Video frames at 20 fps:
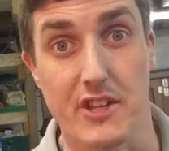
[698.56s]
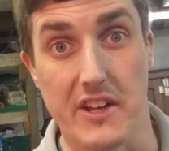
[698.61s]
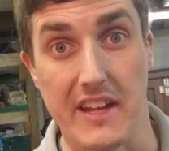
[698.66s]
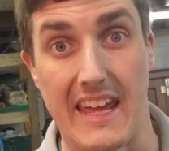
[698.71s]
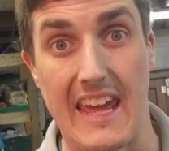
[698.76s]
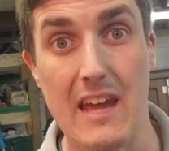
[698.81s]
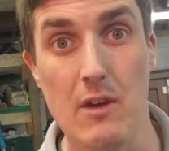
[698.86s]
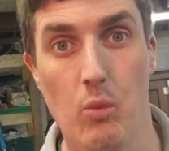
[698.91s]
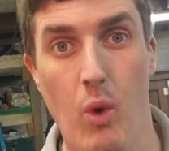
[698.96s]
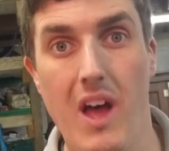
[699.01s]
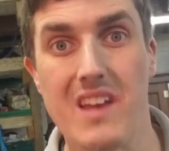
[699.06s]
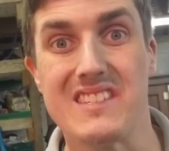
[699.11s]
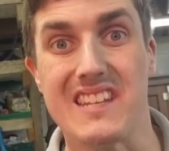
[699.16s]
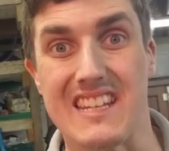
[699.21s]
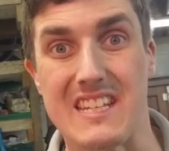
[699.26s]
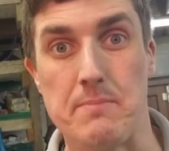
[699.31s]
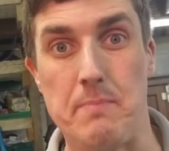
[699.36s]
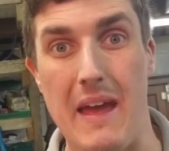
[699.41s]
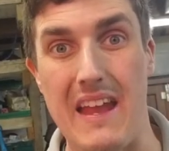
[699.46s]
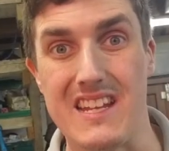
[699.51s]
So the kit was
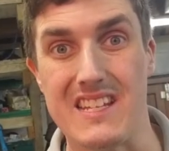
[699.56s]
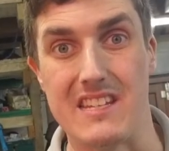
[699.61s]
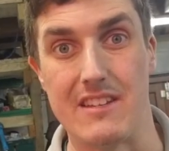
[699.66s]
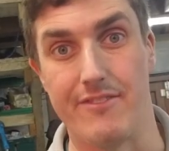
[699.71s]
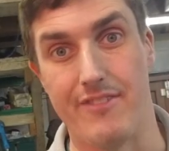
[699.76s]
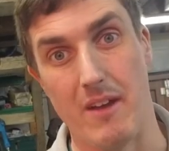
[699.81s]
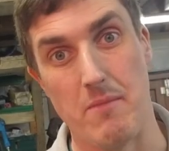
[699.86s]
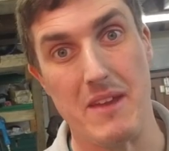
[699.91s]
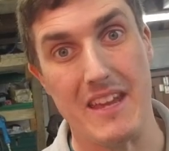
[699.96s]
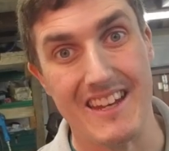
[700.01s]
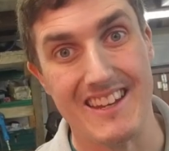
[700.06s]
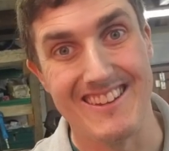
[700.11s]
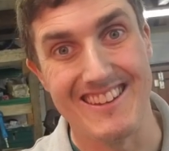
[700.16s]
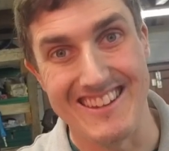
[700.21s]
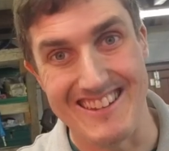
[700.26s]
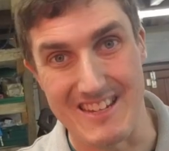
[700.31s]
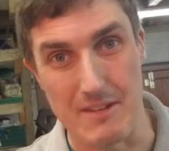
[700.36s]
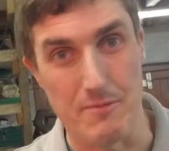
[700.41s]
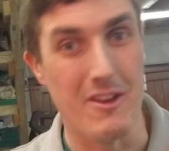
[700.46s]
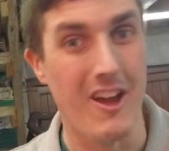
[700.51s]
expensive. I mean,
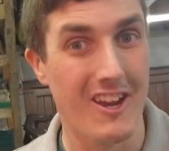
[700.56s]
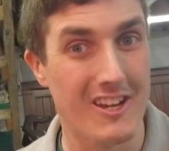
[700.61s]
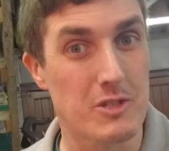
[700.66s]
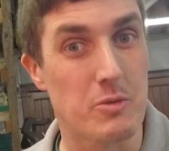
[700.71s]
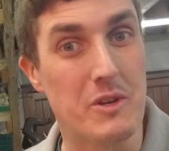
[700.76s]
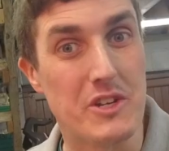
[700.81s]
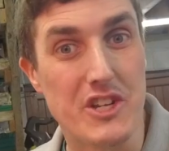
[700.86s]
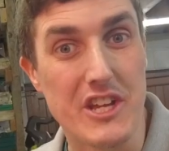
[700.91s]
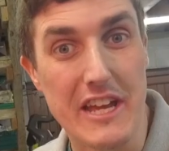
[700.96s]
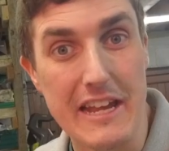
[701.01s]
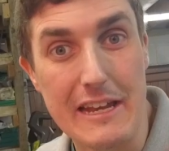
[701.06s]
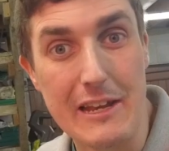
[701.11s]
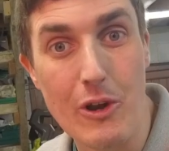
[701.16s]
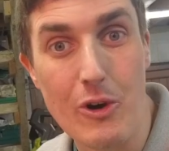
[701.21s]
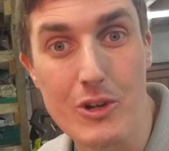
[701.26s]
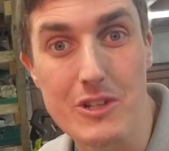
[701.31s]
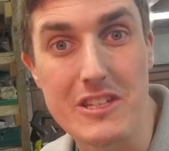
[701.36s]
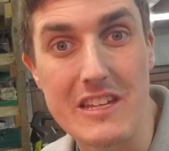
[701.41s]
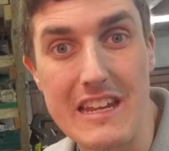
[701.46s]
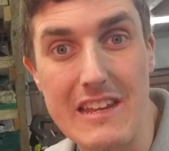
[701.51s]
to be honest with you, it
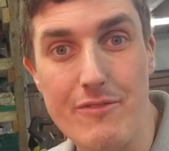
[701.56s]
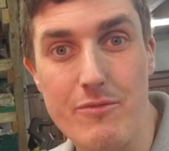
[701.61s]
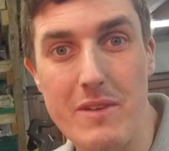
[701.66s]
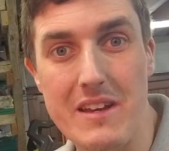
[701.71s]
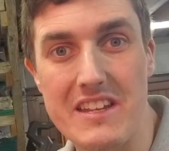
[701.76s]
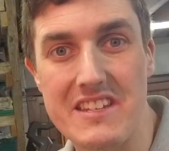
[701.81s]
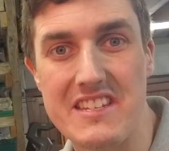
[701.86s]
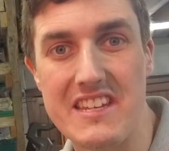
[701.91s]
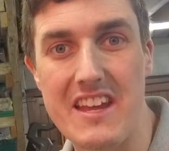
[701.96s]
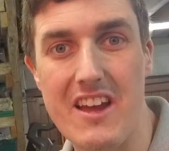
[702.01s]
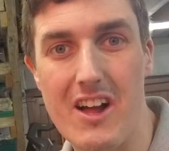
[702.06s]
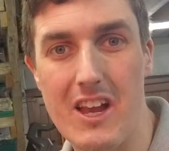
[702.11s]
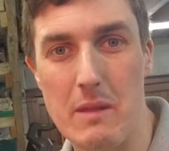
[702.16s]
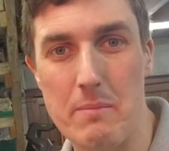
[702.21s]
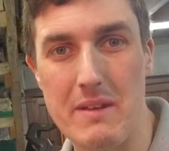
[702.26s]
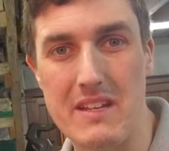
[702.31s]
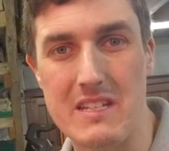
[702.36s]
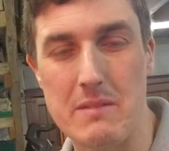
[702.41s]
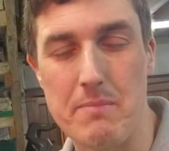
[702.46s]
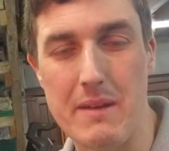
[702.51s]
looks it even when you see all
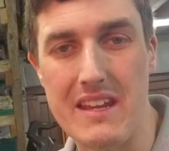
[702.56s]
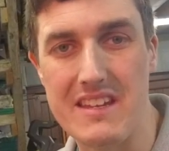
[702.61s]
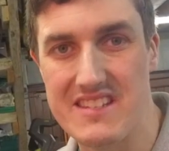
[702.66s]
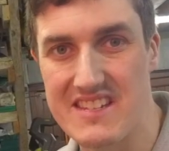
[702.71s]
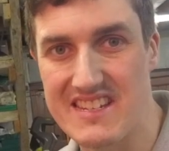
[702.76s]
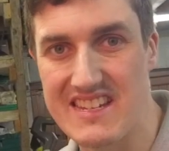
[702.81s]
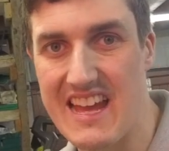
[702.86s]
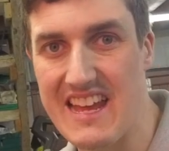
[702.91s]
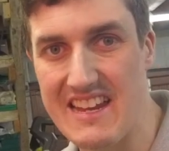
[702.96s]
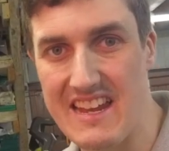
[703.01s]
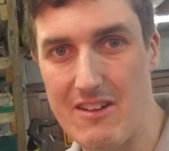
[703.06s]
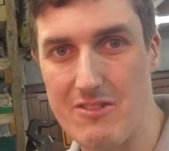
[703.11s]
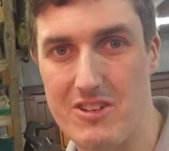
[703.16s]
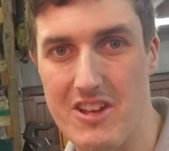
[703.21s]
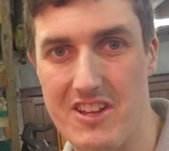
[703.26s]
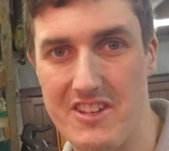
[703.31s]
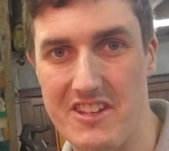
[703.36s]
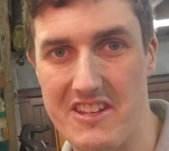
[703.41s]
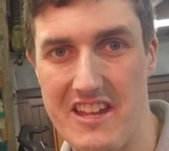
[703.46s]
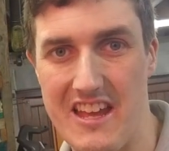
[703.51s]
the bits and pieces laid
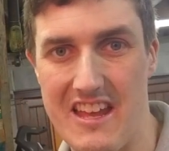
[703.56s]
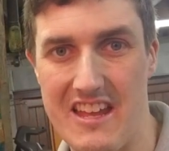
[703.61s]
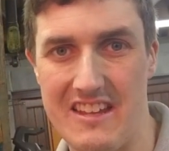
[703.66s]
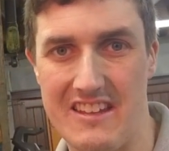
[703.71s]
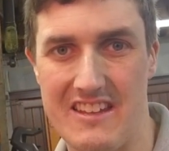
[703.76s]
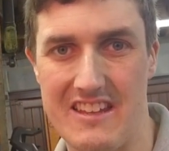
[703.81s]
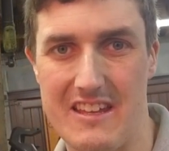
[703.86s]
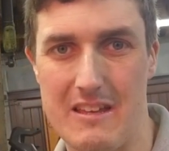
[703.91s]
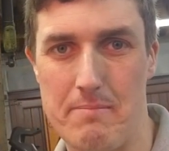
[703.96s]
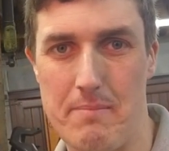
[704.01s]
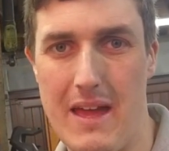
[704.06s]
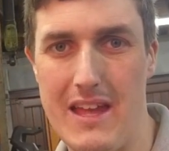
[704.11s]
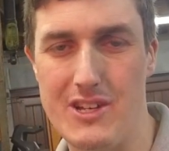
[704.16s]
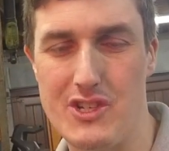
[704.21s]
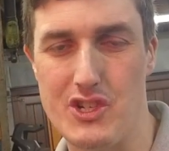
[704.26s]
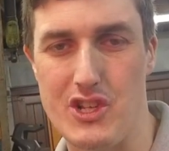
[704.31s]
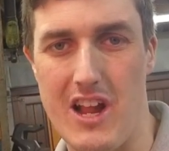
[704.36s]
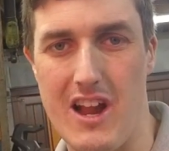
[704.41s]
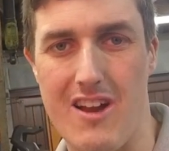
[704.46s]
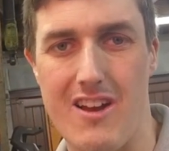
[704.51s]
out on the
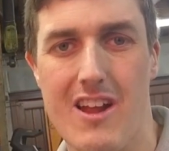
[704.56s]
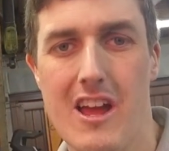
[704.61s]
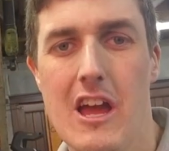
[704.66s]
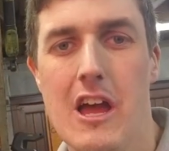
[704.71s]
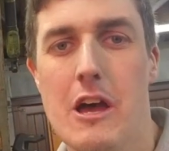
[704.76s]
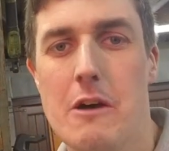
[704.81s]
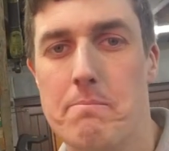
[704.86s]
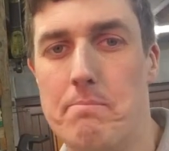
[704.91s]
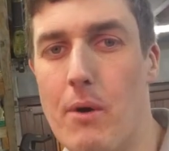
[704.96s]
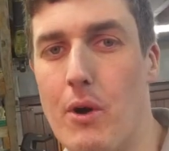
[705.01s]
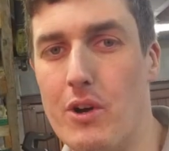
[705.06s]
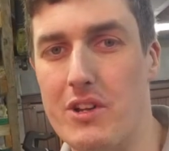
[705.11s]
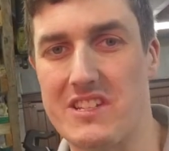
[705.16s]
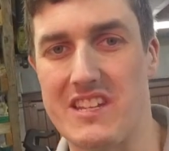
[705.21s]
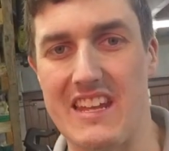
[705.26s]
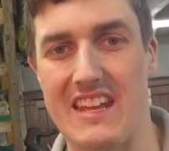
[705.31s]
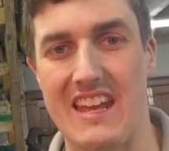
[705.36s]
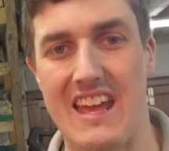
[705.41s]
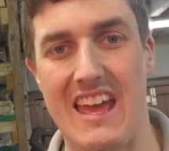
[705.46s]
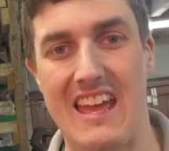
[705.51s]
bench there,
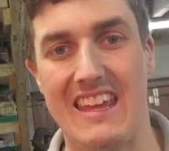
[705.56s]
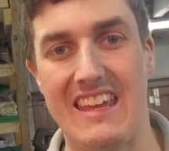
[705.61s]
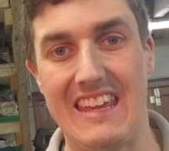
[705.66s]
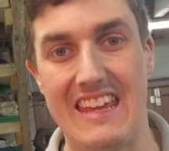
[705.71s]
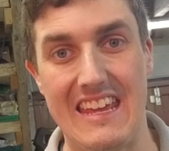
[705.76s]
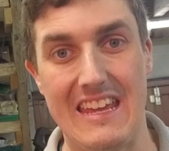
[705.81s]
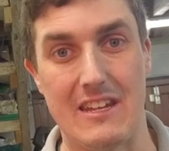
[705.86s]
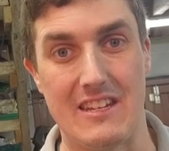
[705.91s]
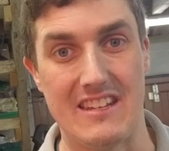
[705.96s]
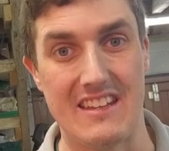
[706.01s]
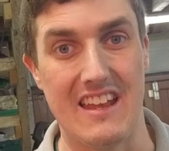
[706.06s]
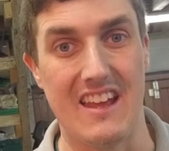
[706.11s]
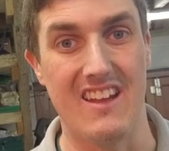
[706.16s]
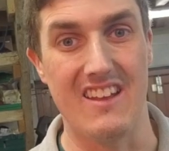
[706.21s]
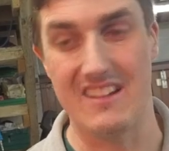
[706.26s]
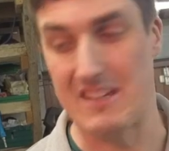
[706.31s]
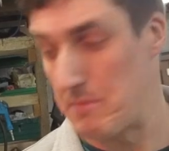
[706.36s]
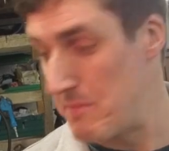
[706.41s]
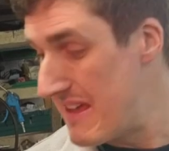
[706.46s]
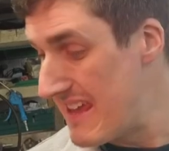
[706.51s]
but it
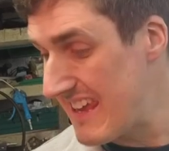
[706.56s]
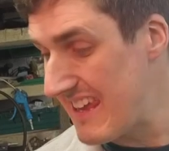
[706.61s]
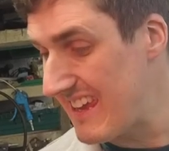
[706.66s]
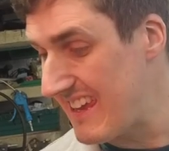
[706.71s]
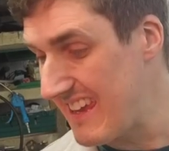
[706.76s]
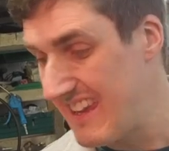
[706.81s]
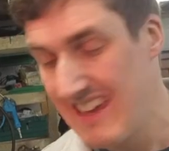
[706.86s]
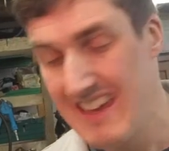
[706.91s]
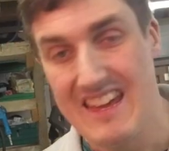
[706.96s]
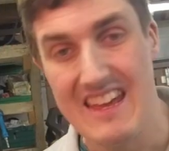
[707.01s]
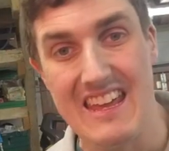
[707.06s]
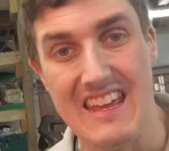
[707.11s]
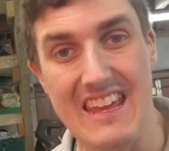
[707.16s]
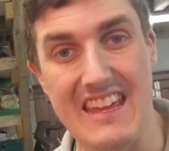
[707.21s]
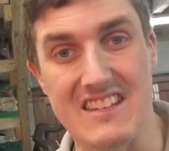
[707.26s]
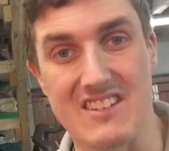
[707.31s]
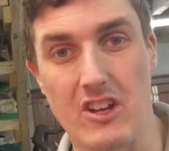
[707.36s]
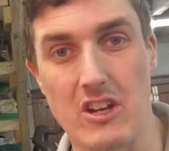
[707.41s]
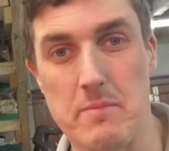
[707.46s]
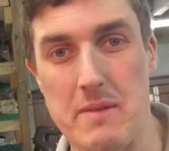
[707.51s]
to me
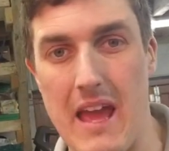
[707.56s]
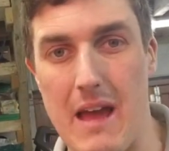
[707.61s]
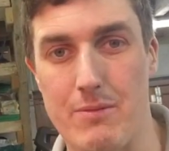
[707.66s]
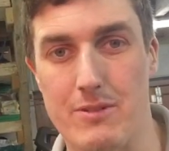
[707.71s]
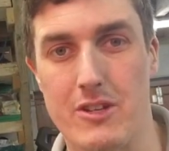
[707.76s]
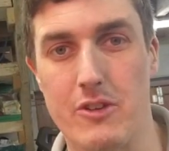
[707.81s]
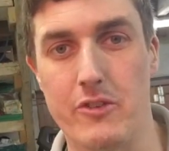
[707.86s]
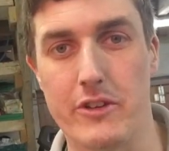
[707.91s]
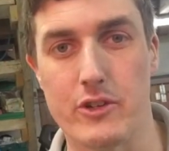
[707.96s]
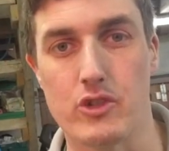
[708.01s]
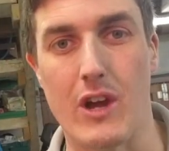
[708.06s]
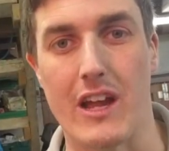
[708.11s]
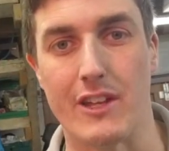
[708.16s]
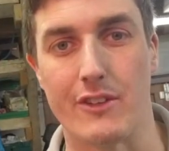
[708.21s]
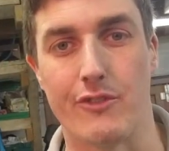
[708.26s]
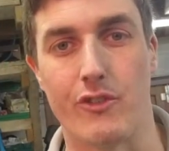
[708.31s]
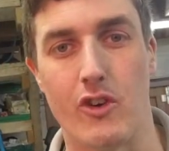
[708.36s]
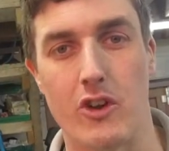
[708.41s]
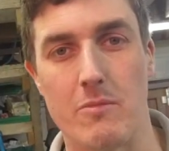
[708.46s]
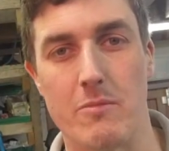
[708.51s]
is going to be absolutely
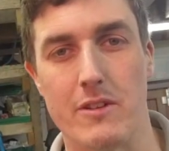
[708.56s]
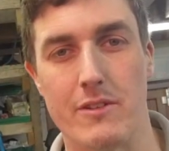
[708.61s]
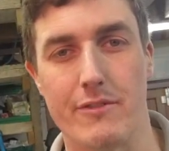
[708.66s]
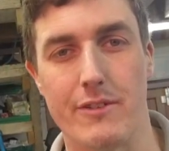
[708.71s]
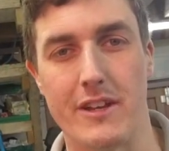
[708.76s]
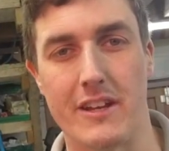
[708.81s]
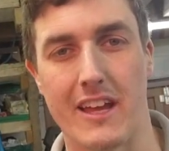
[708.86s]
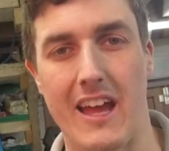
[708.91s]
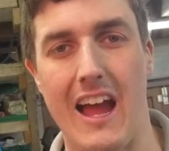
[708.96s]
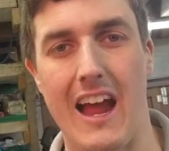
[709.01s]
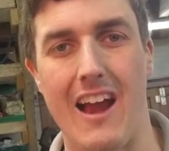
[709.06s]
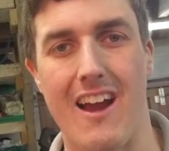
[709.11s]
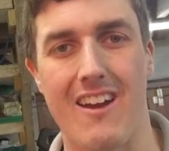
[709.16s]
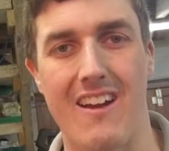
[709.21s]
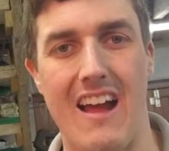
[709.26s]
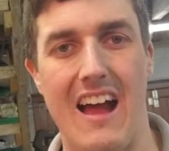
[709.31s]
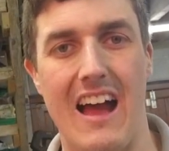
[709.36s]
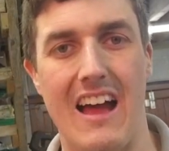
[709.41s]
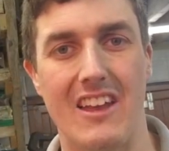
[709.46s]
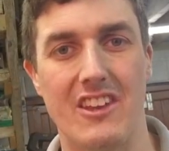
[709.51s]
transformative in the
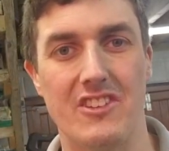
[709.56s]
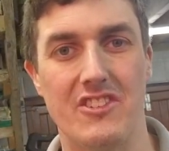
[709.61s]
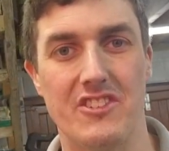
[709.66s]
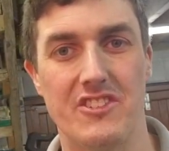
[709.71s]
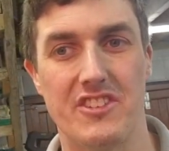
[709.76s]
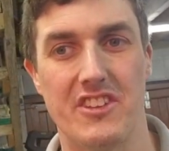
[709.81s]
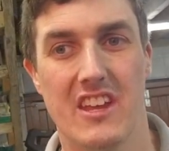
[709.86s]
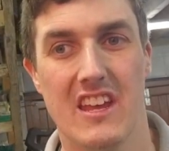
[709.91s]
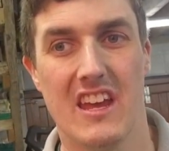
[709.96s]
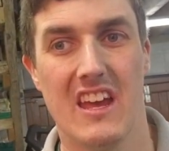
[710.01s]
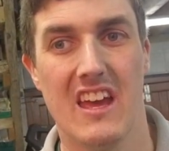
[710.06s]
car, and